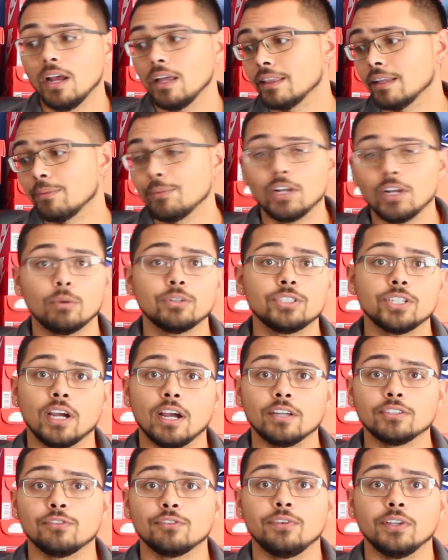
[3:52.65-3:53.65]
Let me know what you
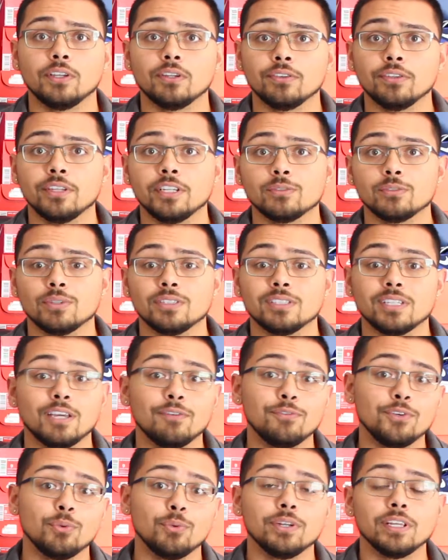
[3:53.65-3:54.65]
guys are feeling on these ones,
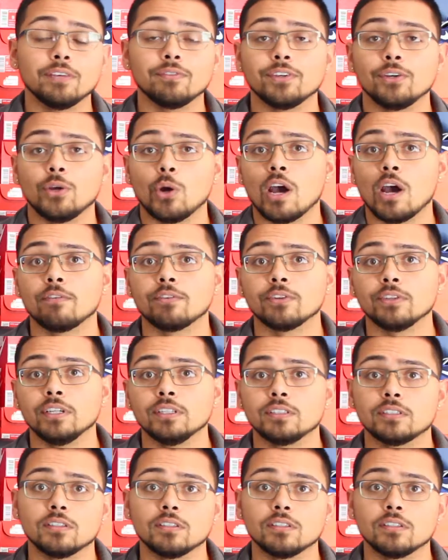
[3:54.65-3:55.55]
if you would even go after these,